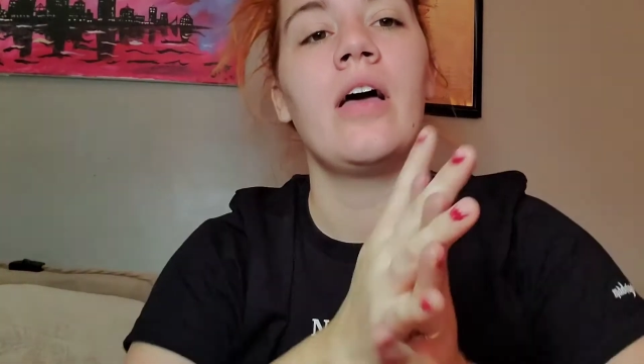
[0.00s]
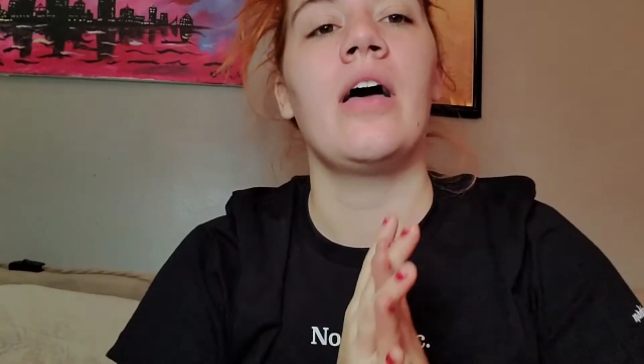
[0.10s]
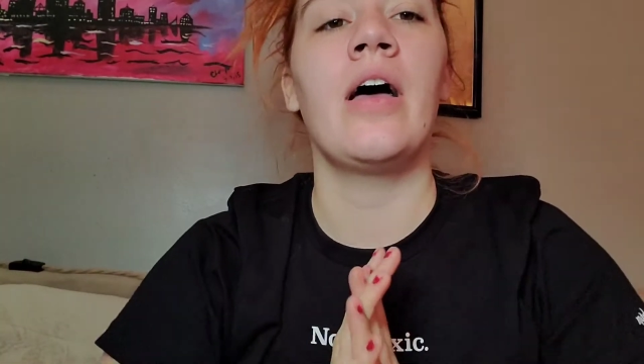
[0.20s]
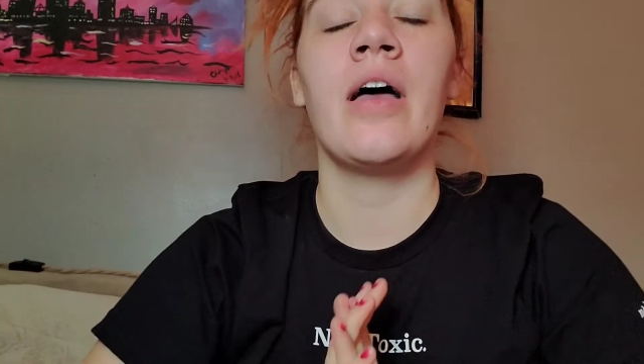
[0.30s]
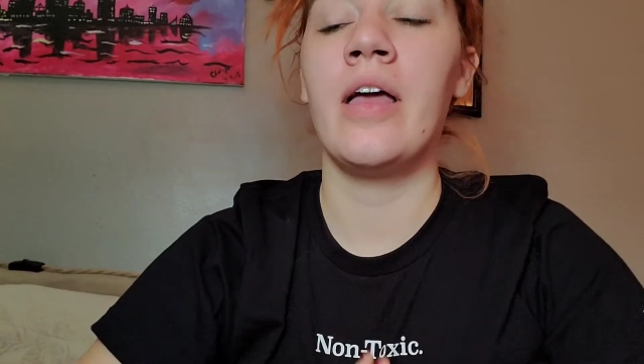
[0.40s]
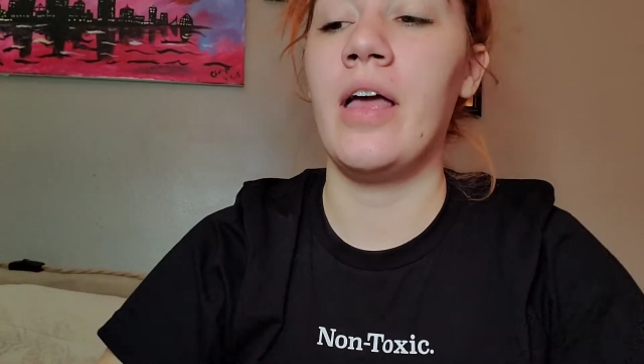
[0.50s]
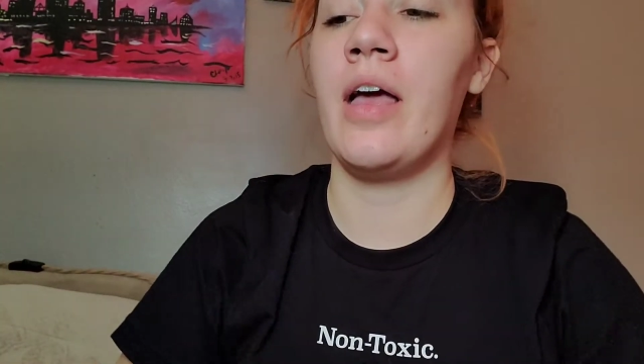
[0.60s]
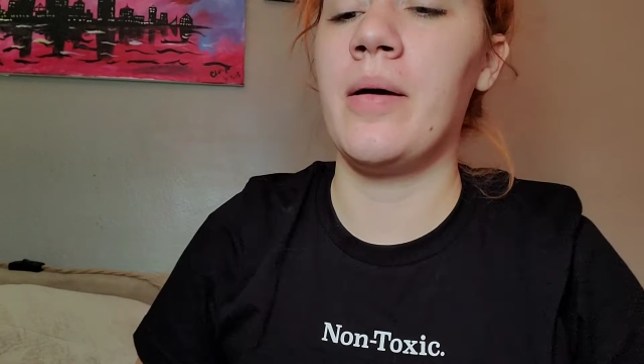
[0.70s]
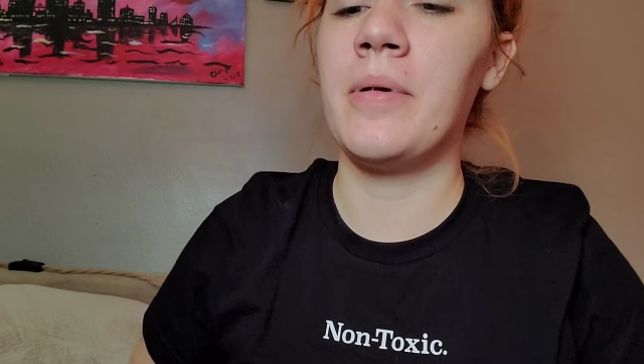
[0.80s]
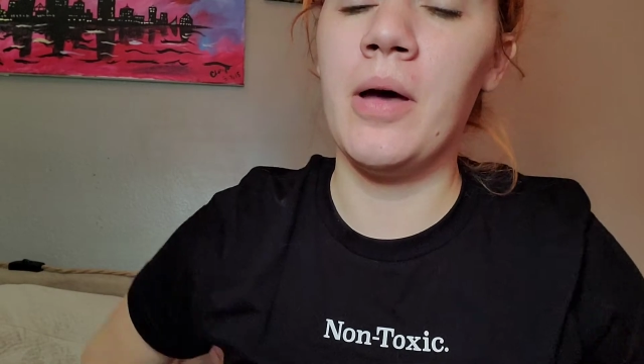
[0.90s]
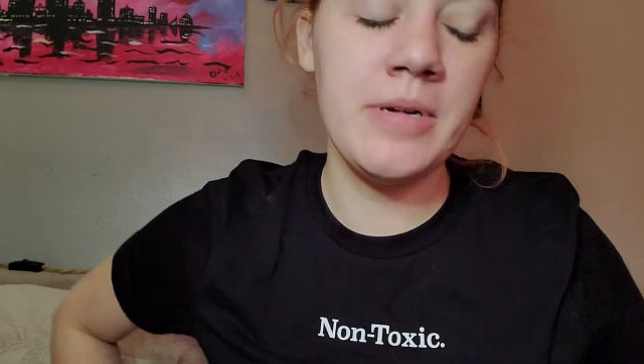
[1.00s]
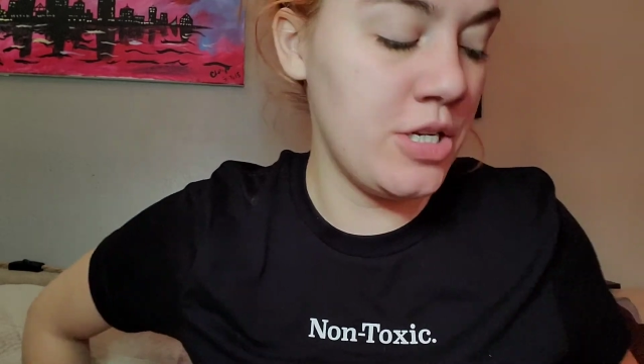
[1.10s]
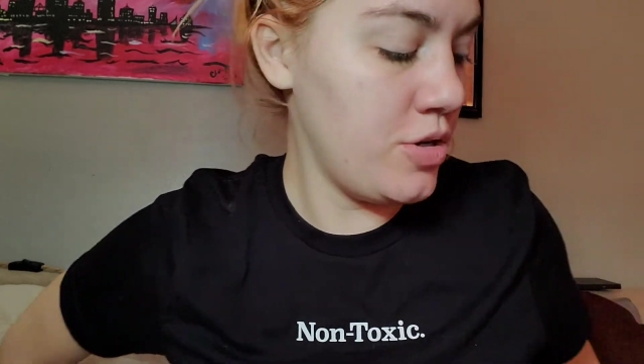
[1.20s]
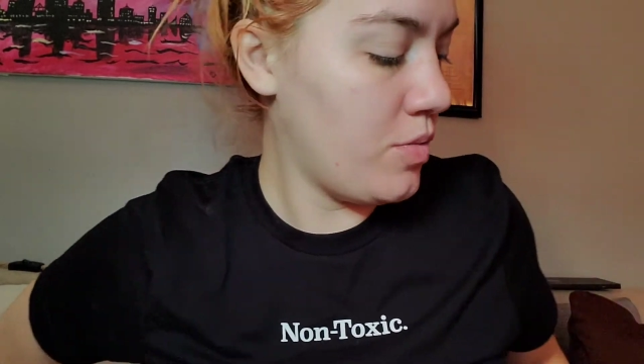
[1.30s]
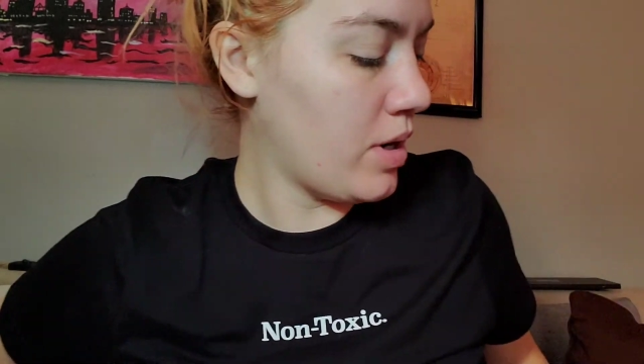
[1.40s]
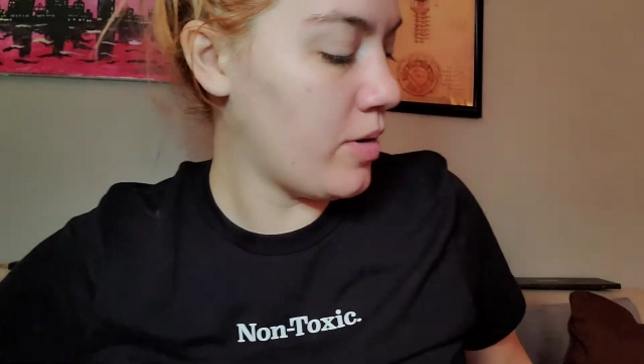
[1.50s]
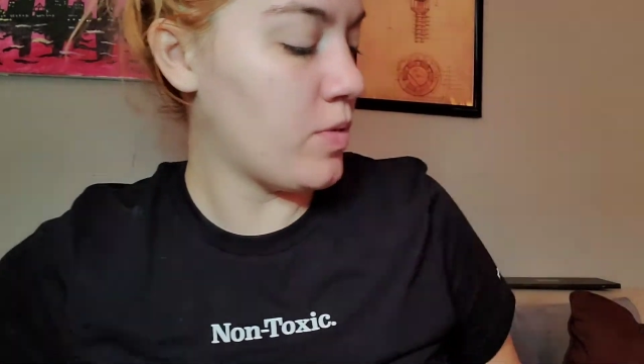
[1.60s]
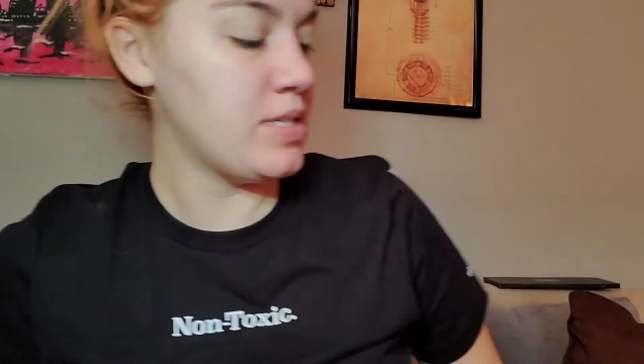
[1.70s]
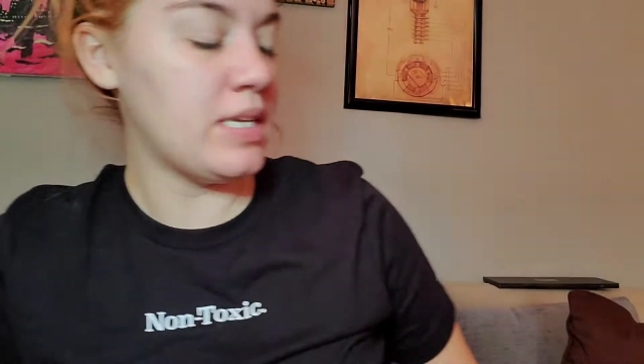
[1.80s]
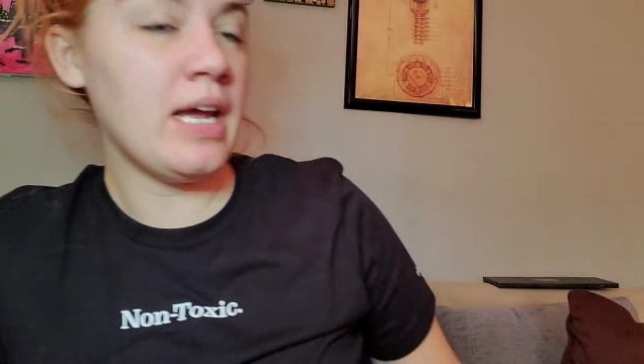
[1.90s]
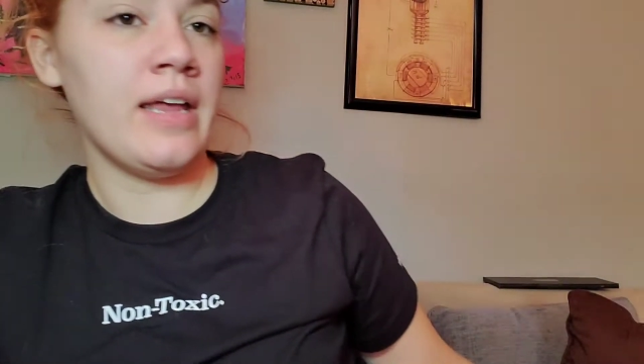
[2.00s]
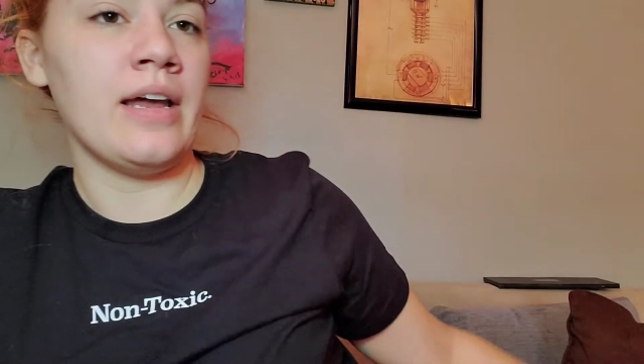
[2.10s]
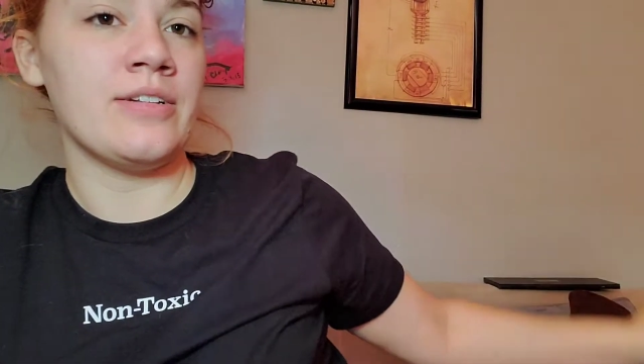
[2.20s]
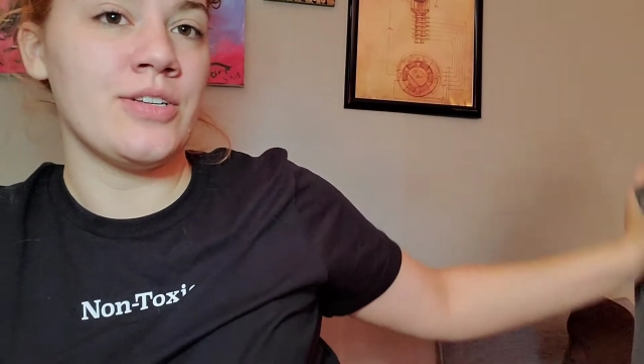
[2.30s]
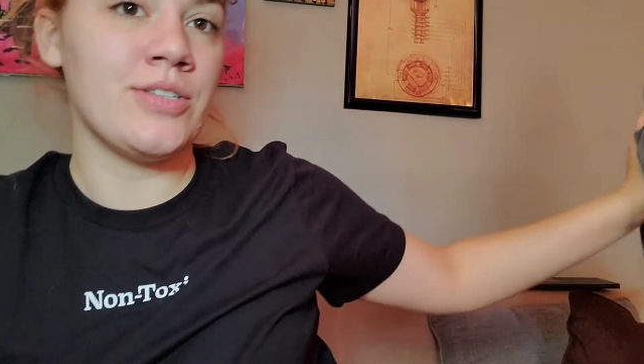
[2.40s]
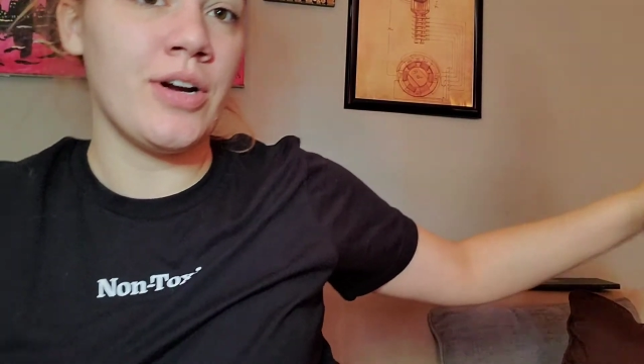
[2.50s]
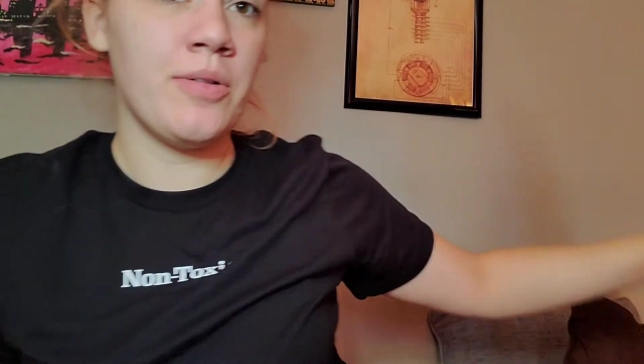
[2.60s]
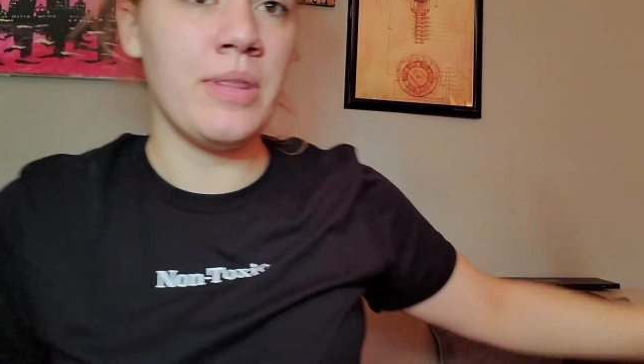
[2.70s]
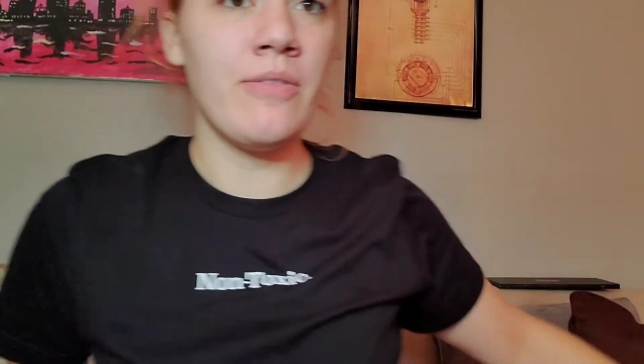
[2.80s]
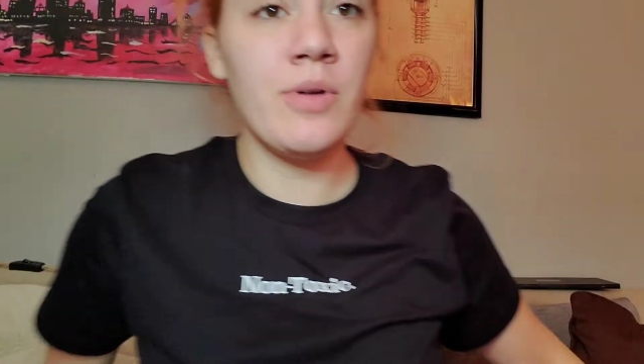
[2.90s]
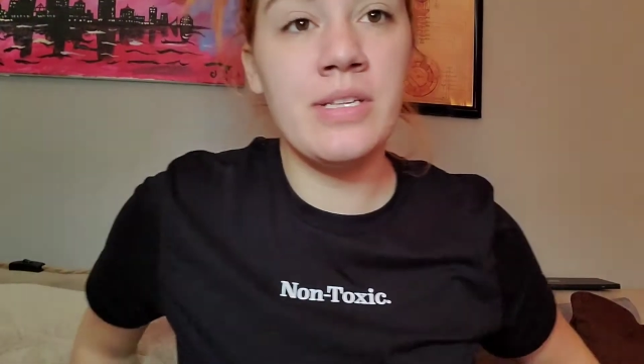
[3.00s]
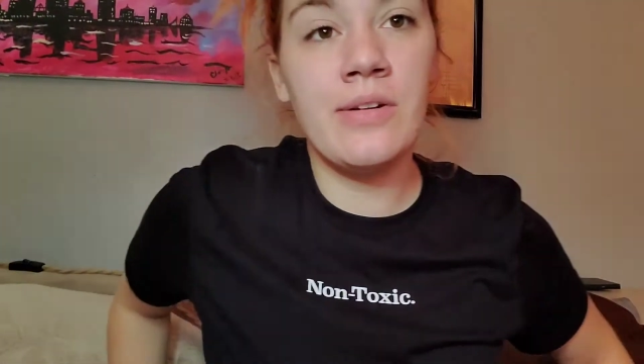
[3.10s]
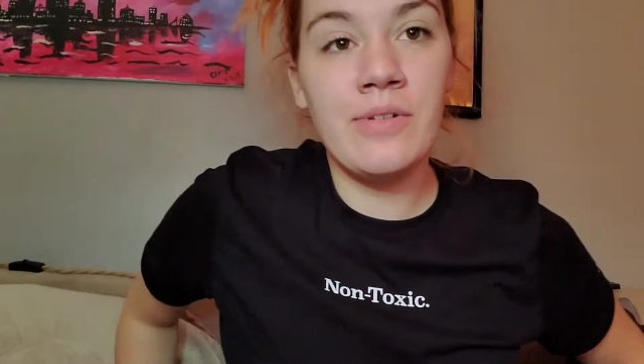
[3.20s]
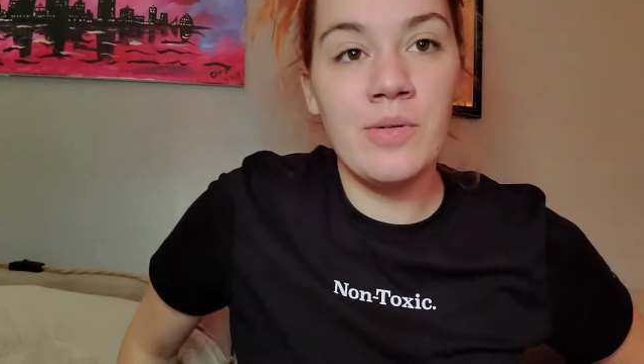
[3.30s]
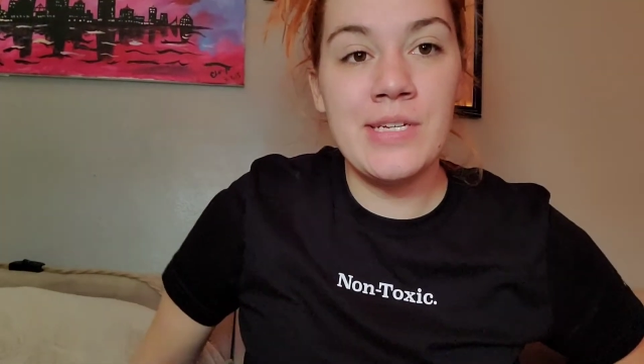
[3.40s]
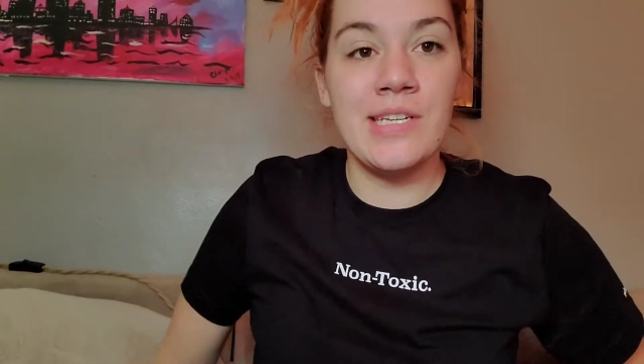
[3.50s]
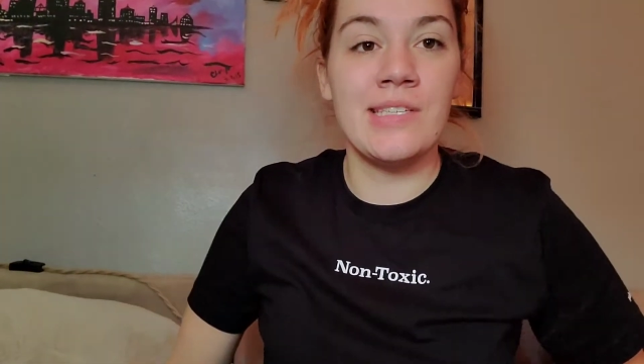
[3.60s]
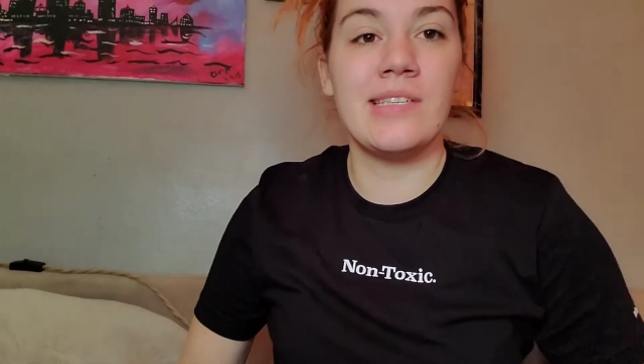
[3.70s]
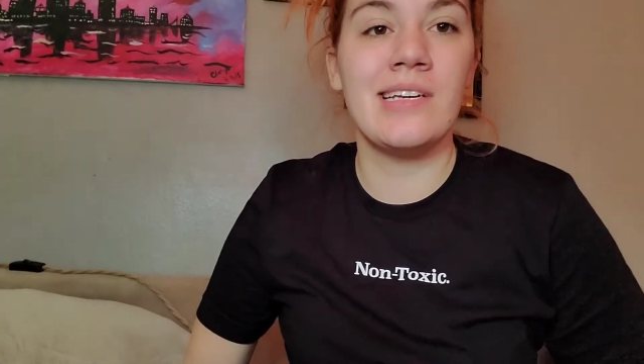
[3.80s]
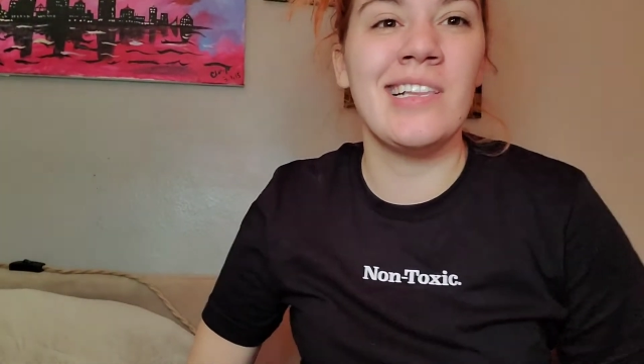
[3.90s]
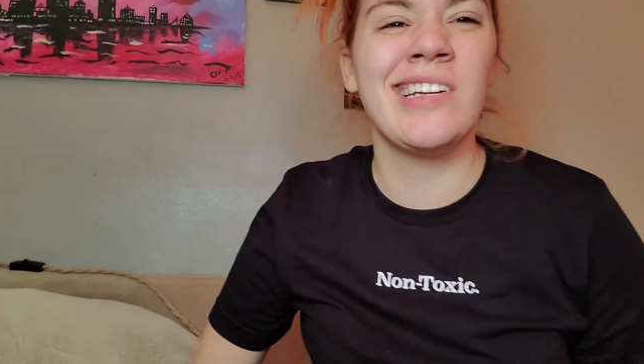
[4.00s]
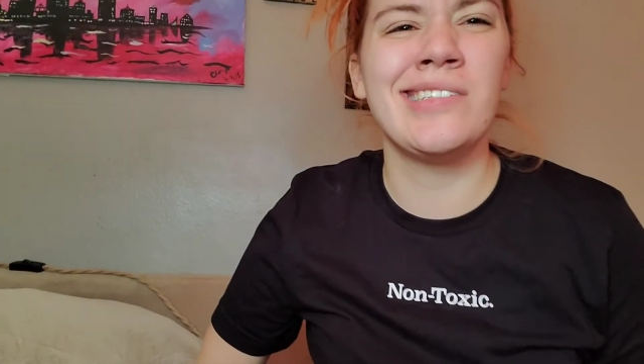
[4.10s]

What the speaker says: I am coming to you one-on-one today and not just starting with a voiceover, which is a little